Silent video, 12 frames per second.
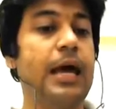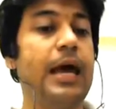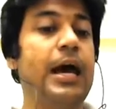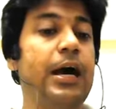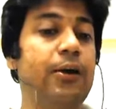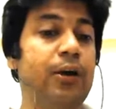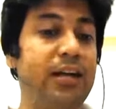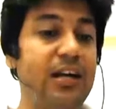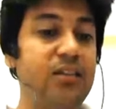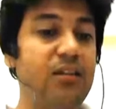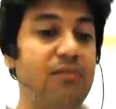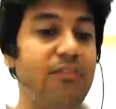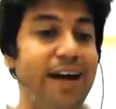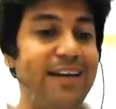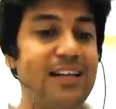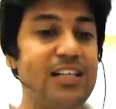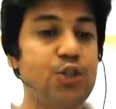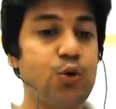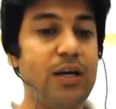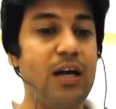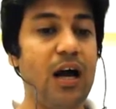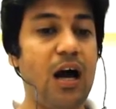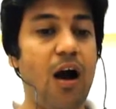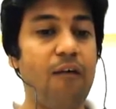return the final string
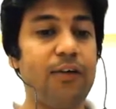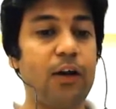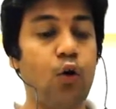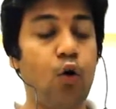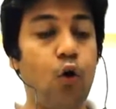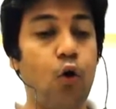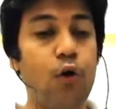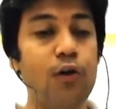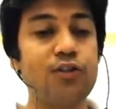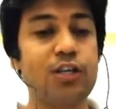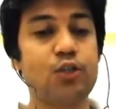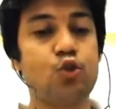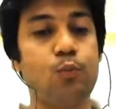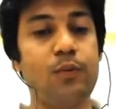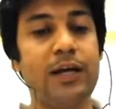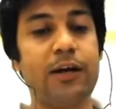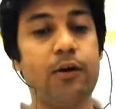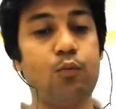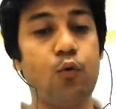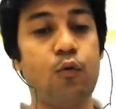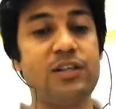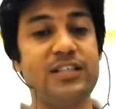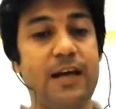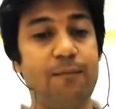after all such duplicate removals
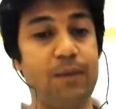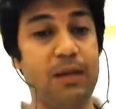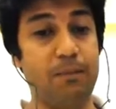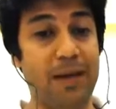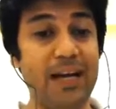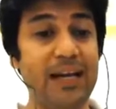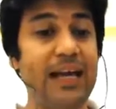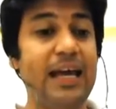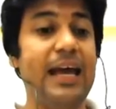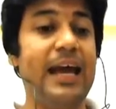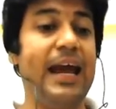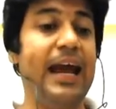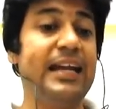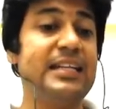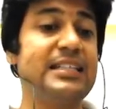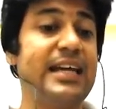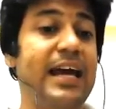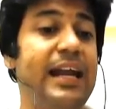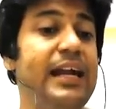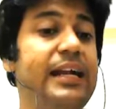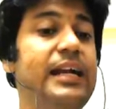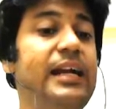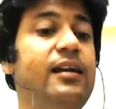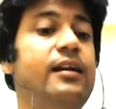have been made. It is
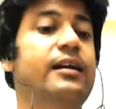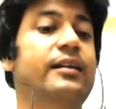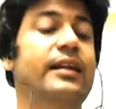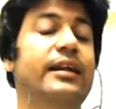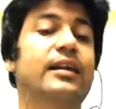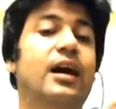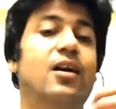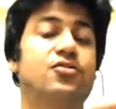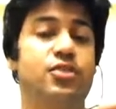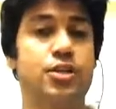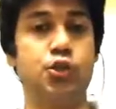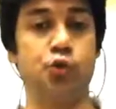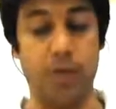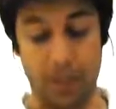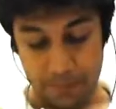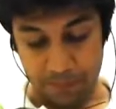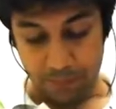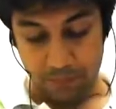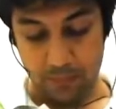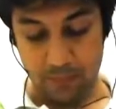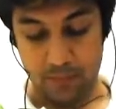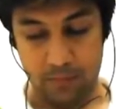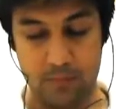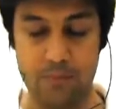guaranteed that the answer is unique.
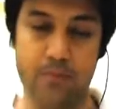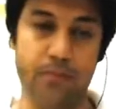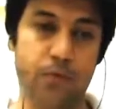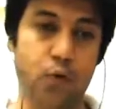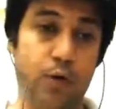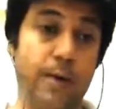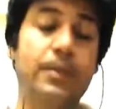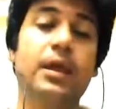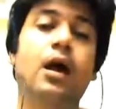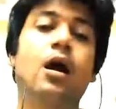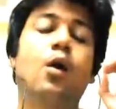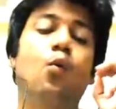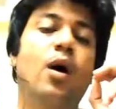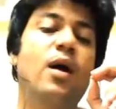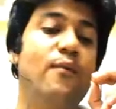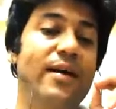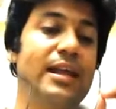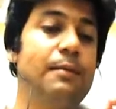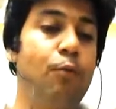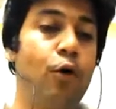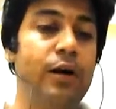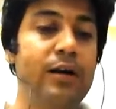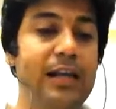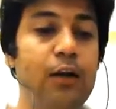Okay, one very important
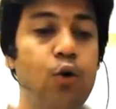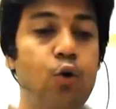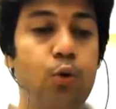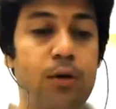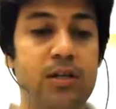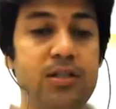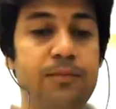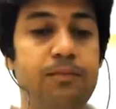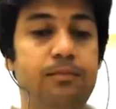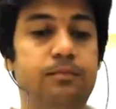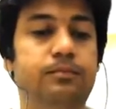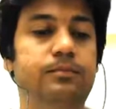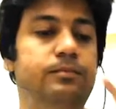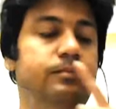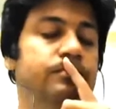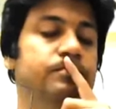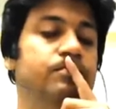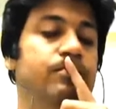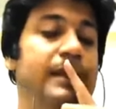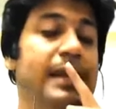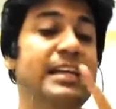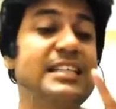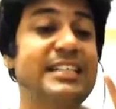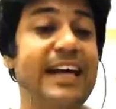thing to note is it
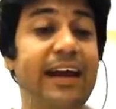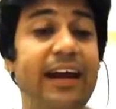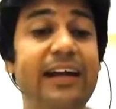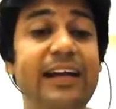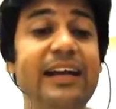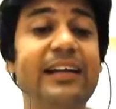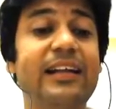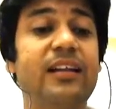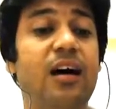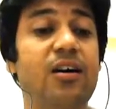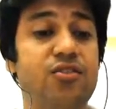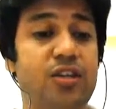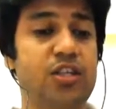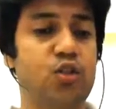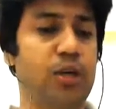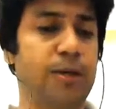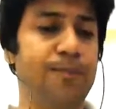is guaranteed that the answer is unique,